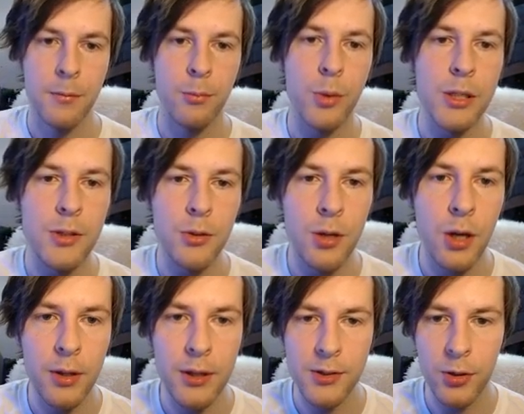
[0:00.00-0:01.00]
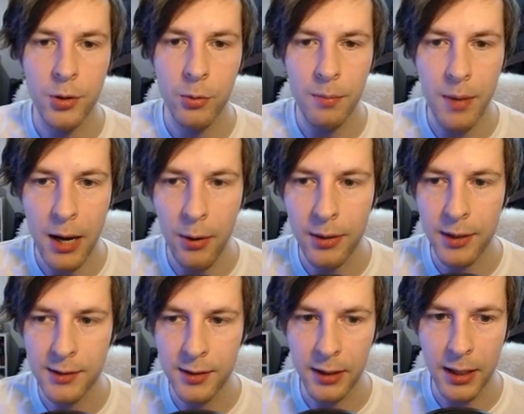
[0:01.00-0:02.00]
We do know that there's only one
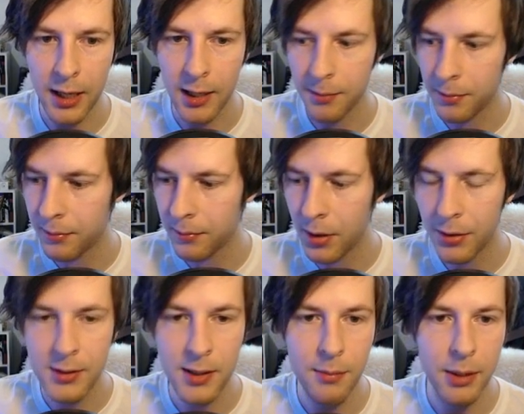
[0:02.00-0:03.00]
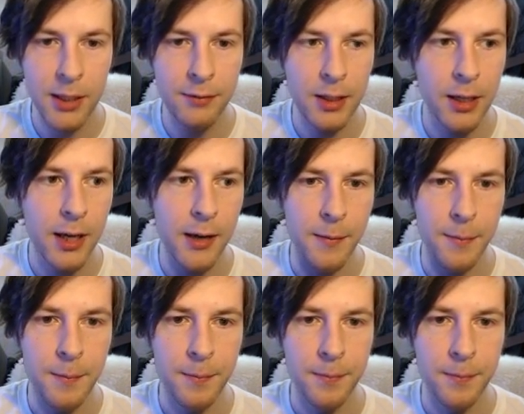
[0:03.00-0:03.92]
bioethics in the game. On the celebrity gifting again.